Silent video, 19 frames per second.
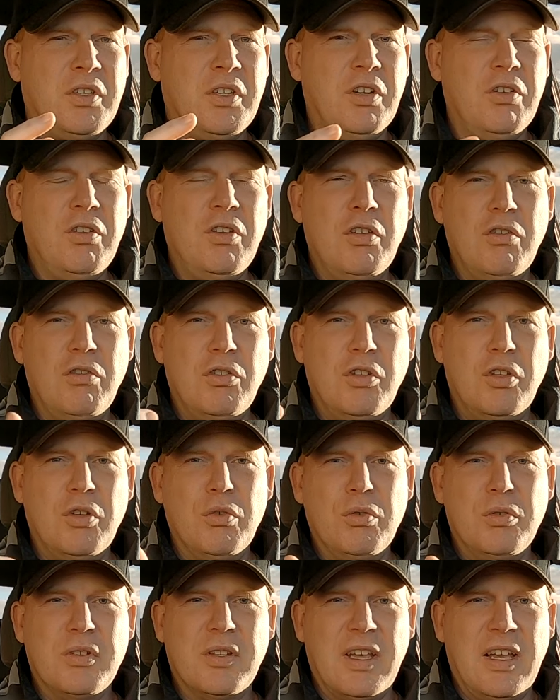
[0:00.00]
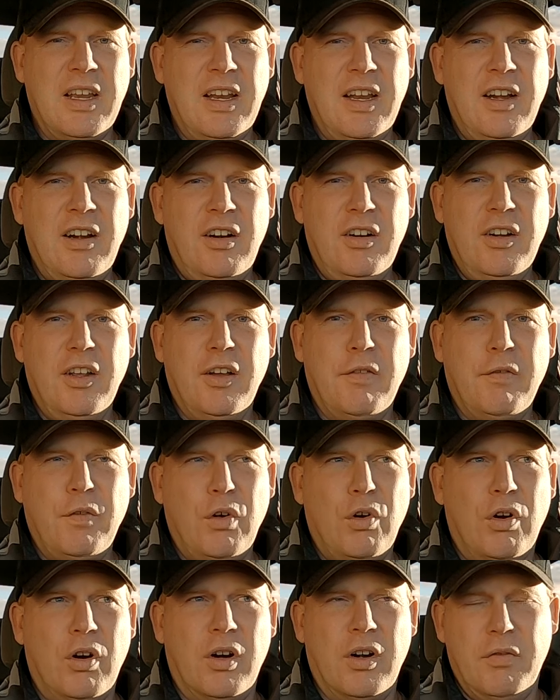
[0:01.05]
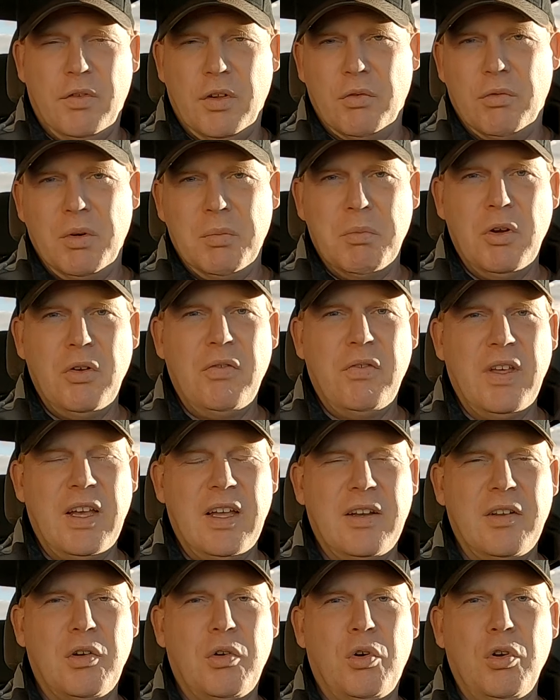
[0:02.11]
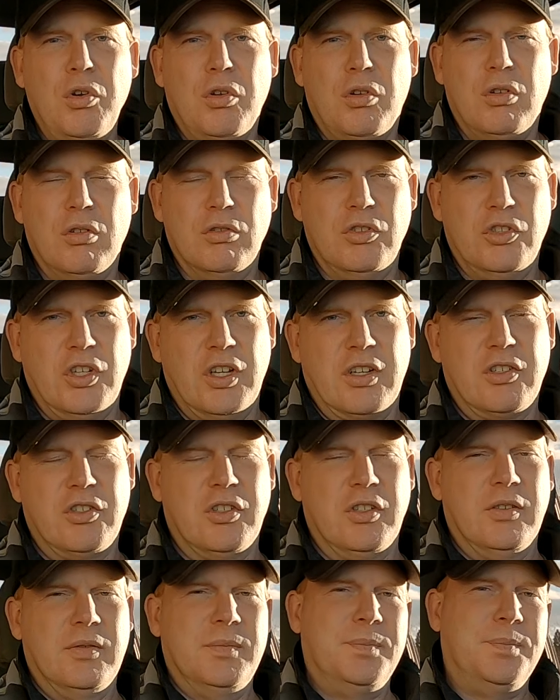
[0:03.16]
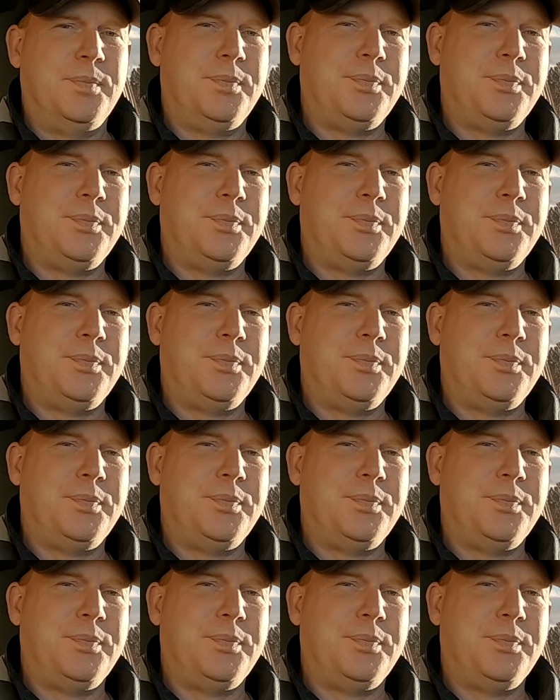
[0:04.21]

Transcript: do you use that area for if you remove that oil injection?